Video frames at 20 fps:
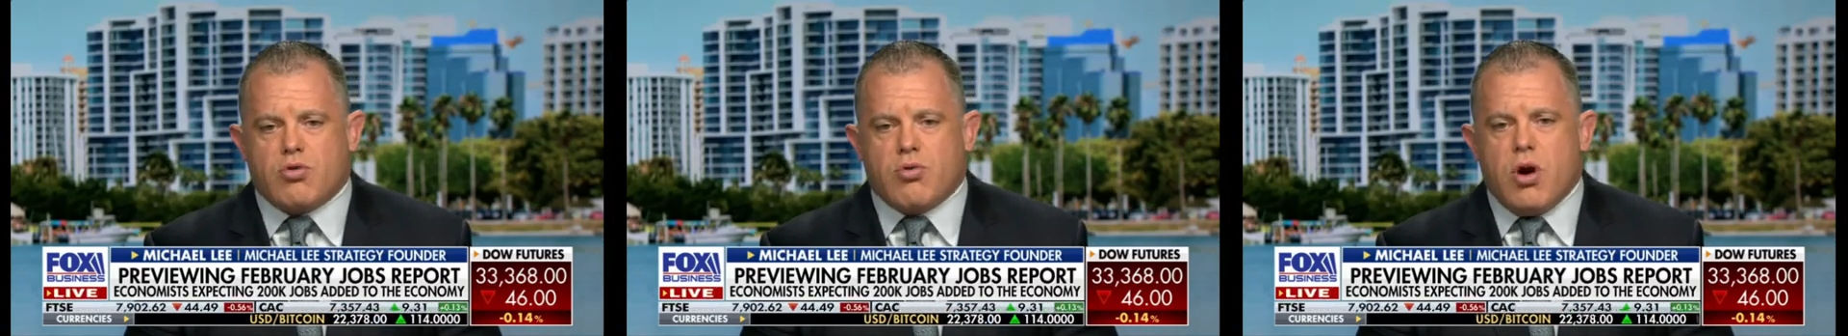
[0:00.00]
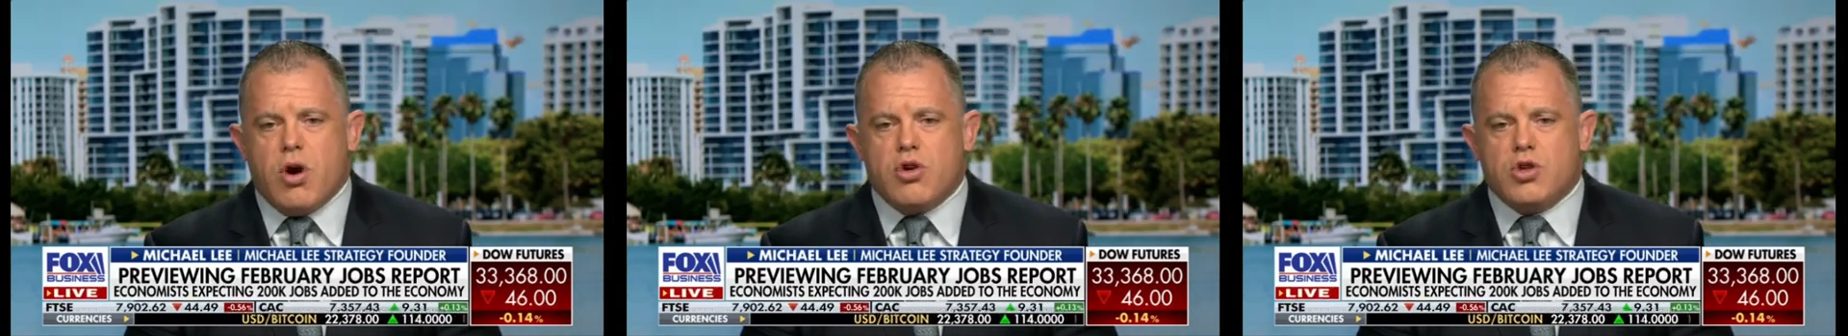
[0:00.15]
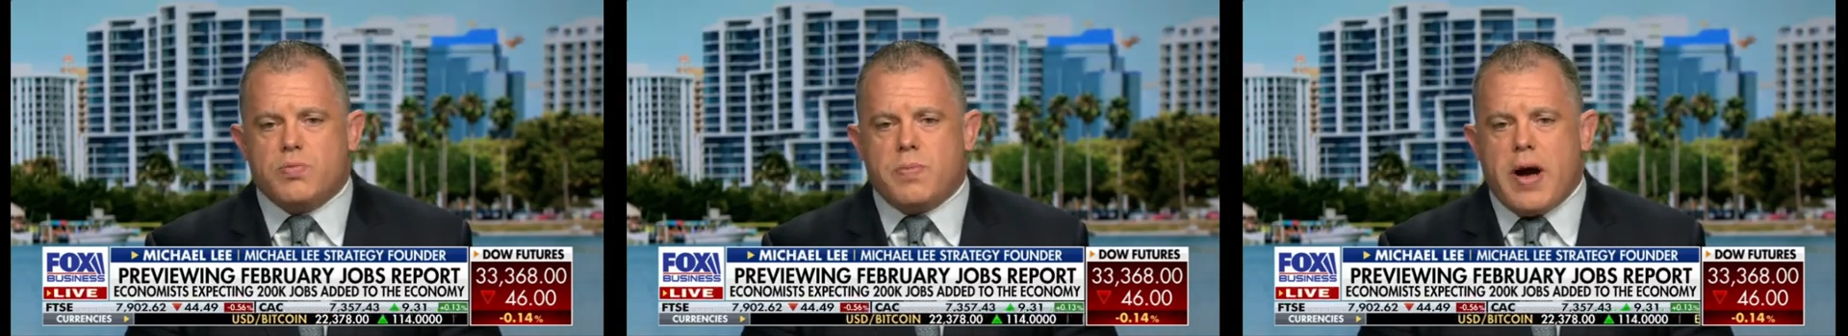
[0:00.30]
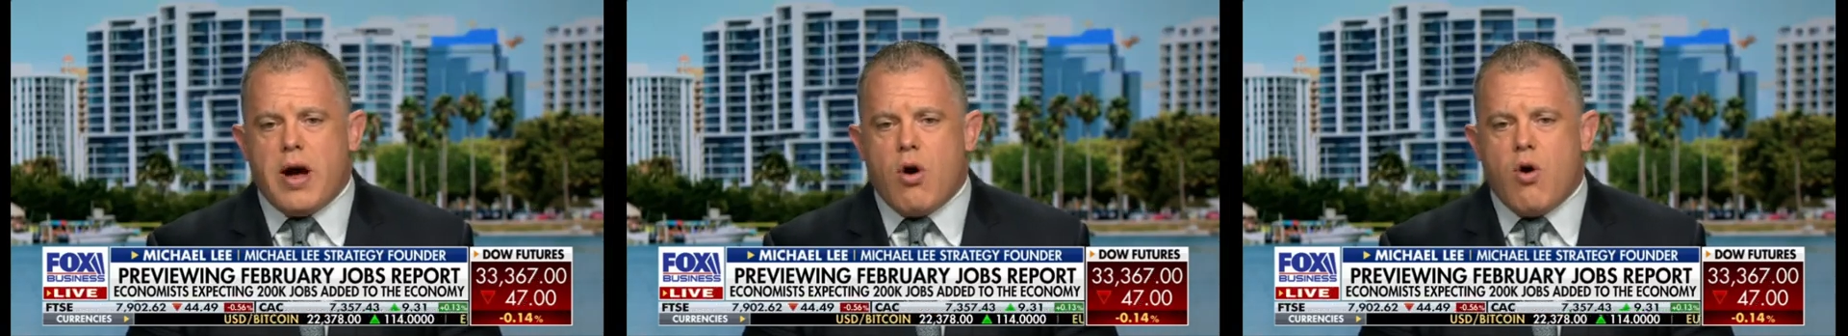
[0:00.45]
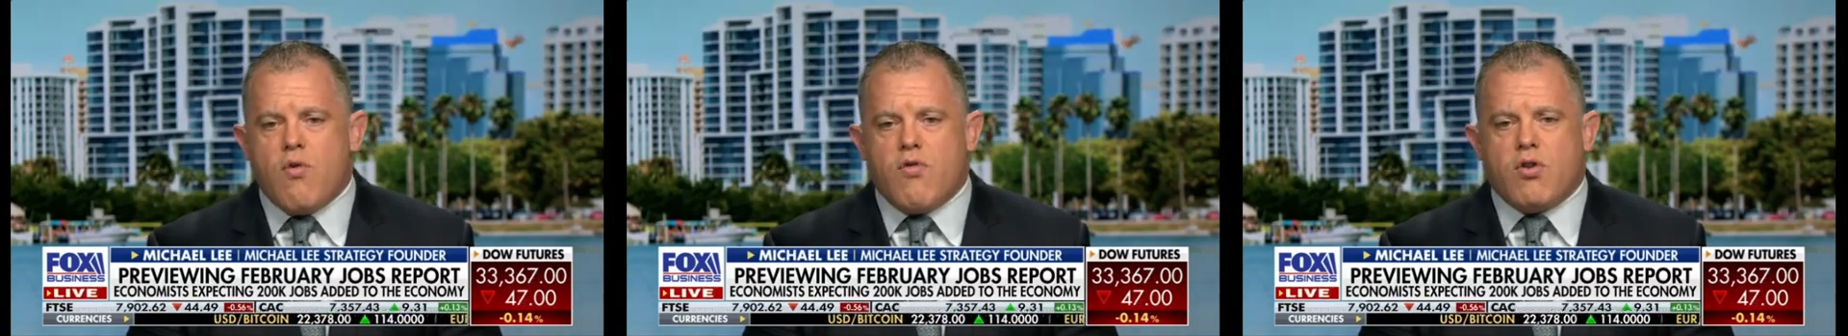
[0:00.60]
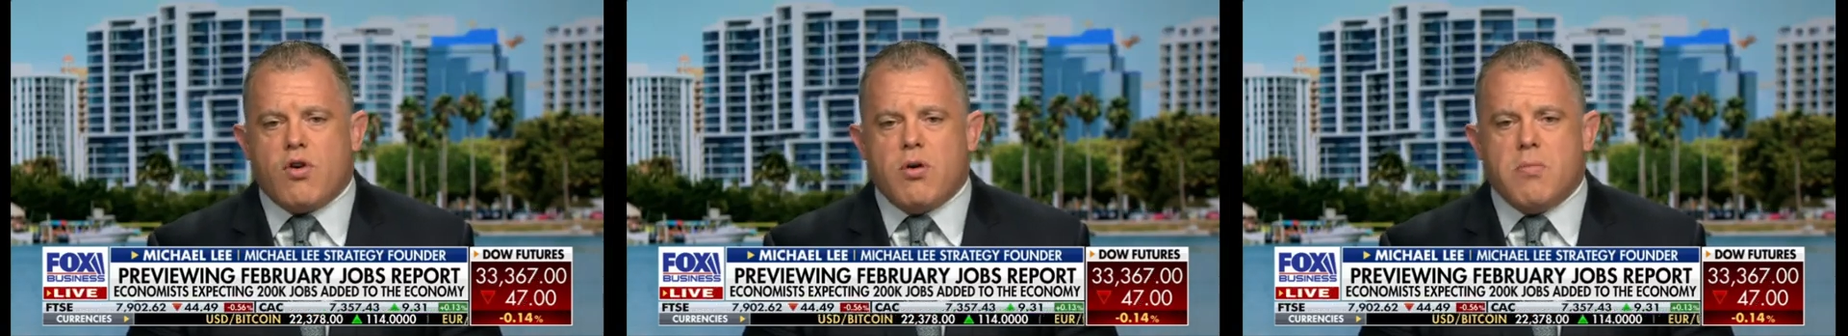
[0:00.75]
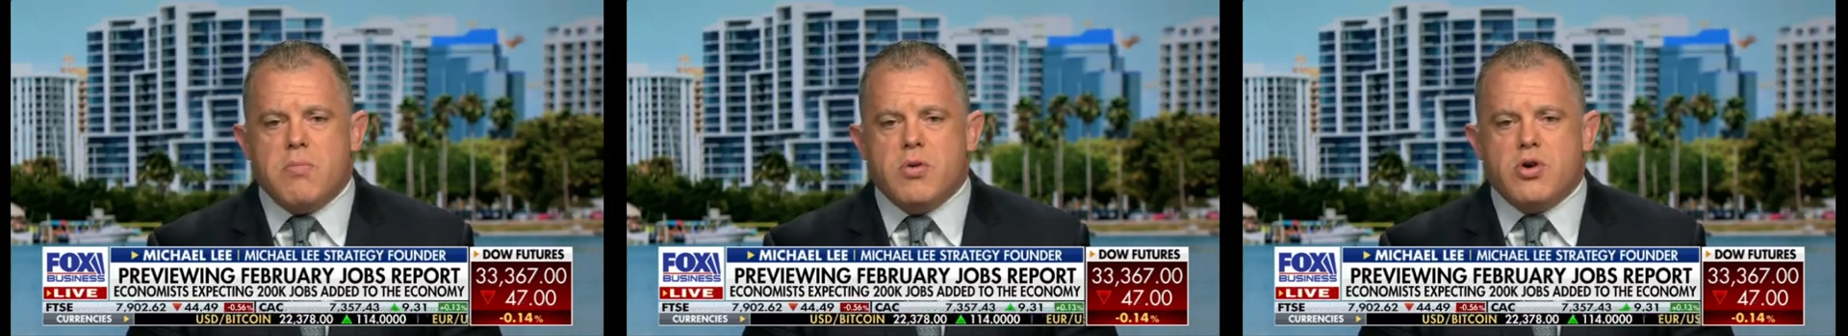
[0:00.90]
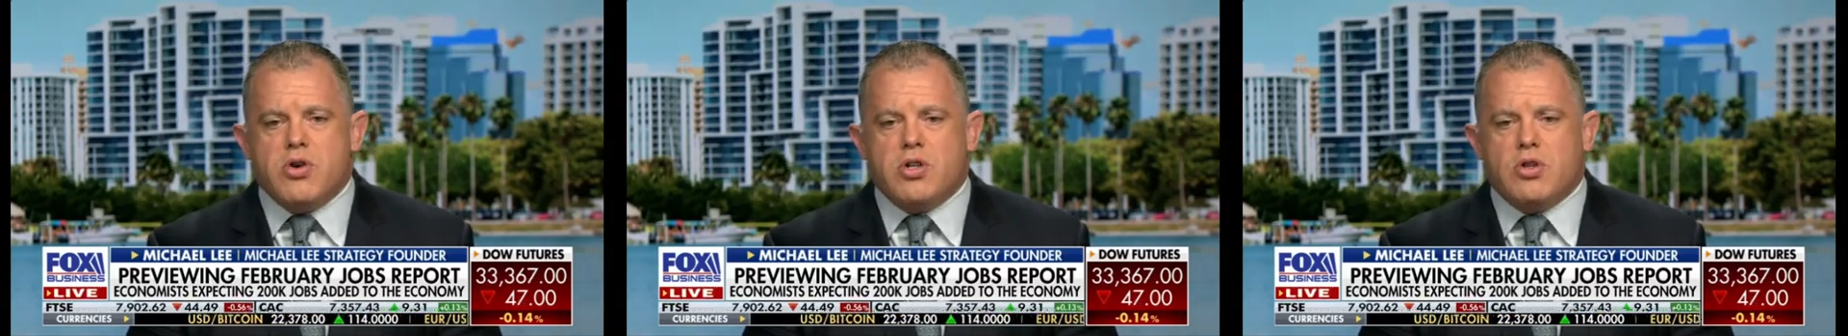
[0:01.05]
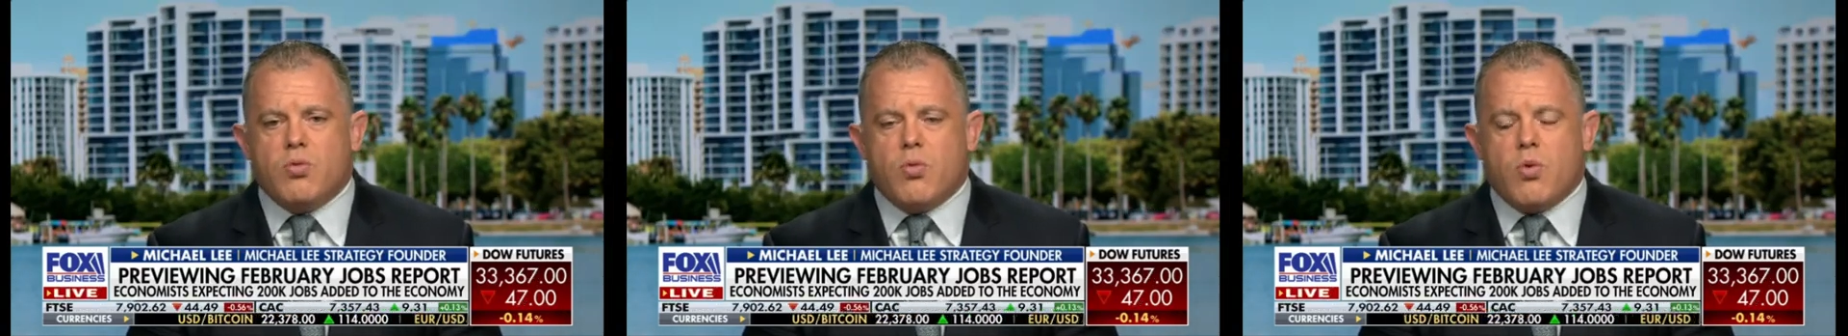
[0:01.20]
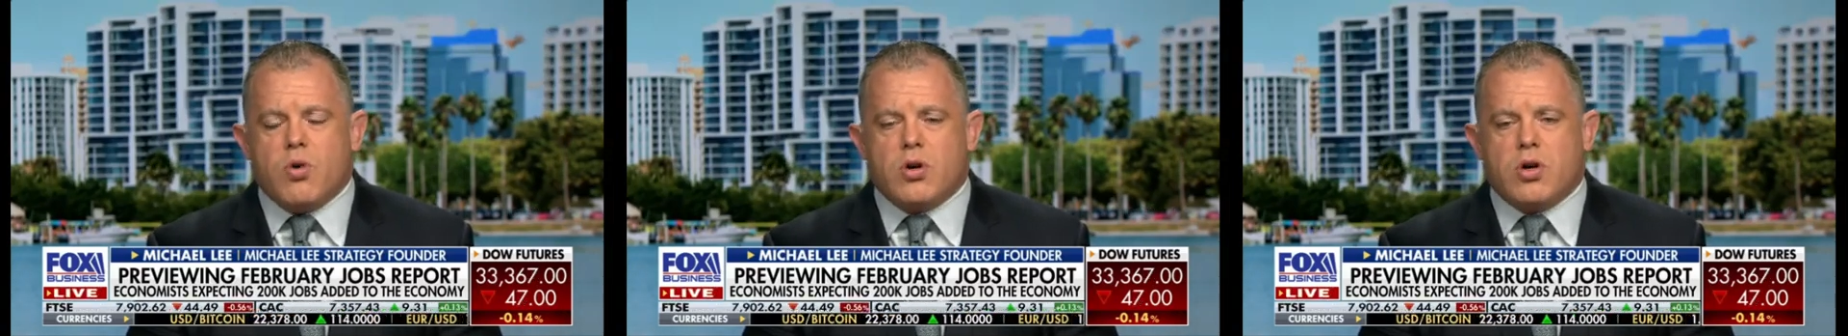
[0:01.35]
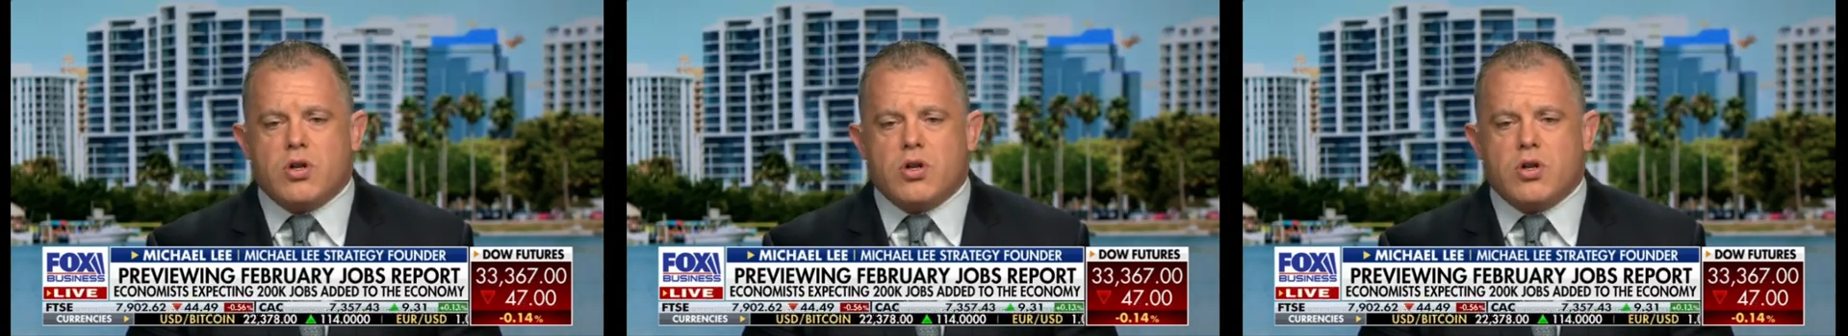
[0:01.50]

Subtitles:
grows by over 1 million